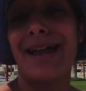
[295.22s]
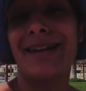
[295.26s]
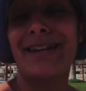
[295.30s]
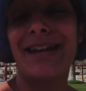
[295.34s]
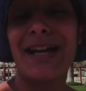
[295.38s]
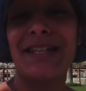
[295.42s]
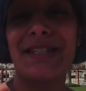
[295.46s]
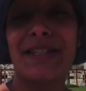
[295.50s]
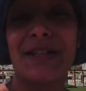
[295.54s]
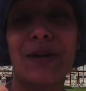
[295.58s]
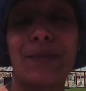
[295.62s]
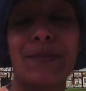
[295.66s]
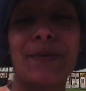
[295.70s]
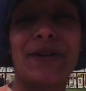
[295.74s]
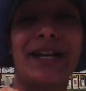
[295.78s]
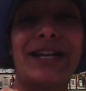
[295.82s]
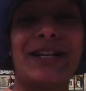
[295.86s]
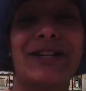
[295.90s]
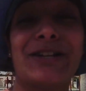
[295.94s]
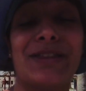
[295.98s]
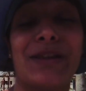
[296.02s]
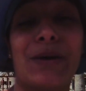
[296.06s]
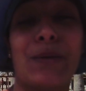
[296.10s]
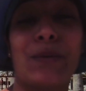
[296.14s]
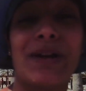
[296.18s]
night's
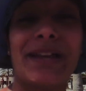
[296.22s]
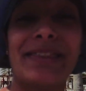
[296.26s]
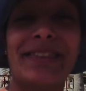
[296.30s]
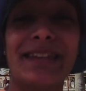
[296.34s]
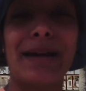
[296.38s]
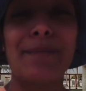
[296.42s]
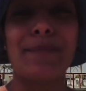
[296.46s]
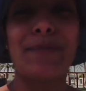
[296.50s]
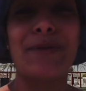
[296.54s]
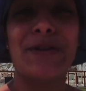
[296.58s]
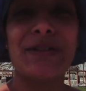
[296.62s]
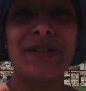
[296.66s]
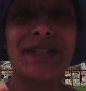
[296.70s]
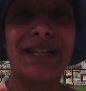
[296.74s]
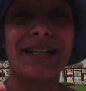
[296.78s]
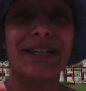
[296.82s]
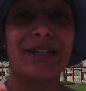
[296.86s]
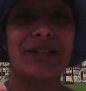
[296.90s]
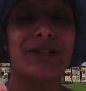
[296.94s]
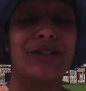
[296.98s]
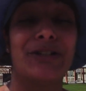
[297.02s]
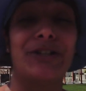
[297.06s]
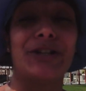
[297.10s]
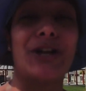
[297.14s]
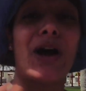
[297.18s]
accommodation that we ended up using
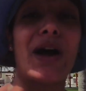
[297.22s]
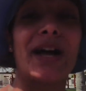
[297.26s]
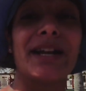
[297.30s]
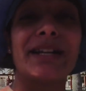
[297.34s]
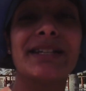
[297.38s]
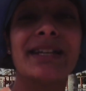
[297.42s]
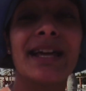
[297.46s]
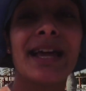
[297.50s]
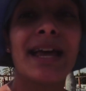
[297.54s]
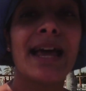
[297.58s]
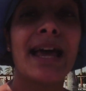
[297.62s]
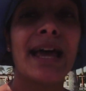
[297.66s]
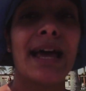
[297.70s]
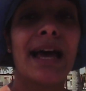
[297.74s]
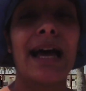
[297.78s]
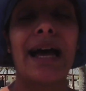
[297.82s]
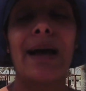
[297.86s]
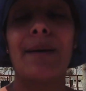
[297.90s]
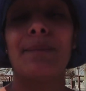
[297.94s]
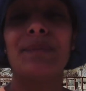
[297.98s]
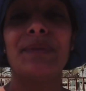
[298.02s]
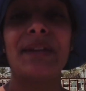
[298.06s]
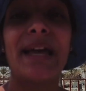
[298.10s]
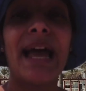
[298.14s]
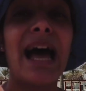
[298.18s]
tonight.
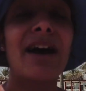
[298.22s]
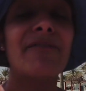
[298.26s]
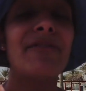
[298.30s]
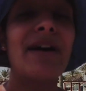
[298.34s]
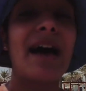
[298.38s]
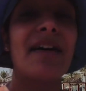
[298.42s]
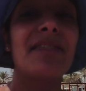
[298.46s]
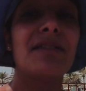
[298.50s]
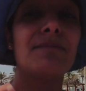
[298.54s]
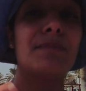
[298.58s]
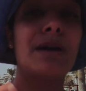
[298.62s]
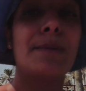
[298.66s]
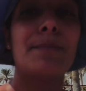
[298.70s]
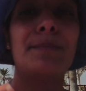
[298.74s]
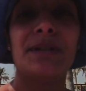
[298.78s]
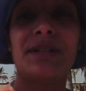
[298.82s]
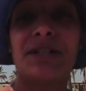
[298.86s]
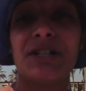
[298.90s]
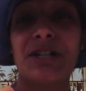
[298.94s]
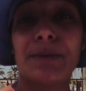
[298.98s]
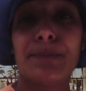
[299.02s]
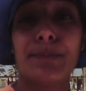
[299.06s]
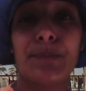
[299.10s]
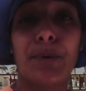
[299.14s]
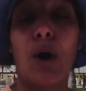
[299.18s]
They have other
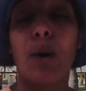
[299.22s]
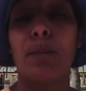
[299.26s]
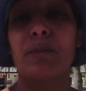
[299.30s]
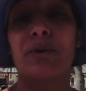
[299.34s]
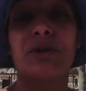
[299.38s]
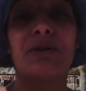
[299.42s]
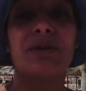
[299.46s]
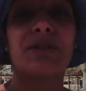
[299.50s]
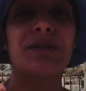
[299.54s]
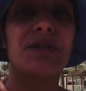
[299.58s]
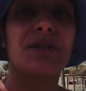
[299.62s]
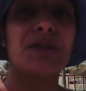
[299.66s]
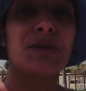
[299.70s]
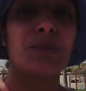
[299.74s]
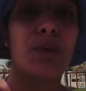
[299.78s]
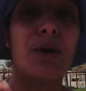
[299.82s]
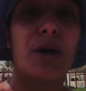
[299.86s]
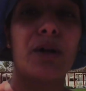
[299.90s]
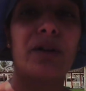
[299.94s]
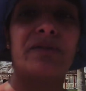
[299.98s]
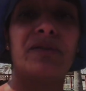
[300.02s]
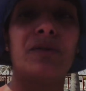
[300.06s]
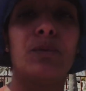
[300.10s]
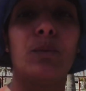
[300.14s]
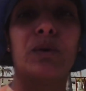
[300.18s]
membership options as
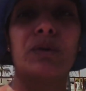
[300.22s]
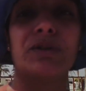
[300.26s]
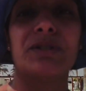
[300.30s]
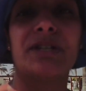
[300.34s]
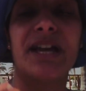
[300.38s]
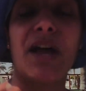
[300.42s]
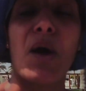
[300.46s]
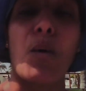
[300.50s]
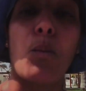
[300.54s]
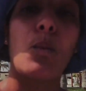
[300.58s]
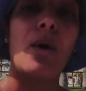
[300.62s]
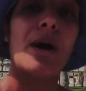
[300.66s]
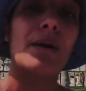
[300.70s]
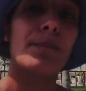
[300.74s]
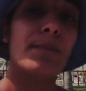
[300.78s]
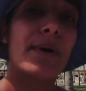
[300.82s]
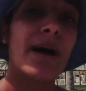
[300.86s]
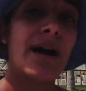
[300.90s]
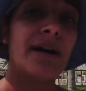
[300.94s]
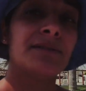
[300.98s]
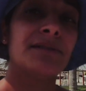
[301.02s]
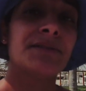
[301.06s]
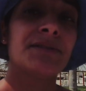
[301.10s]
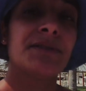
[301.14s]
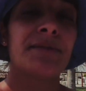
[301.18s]
well if you want to get 1
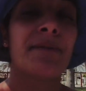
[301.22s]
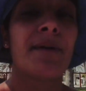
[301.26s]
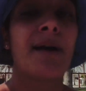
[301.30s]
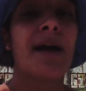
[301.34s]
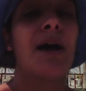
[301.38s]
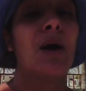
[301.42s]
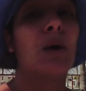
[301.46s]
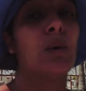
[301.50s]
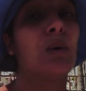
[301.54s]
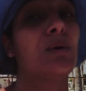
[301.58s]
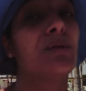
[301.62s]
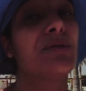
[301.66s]
month or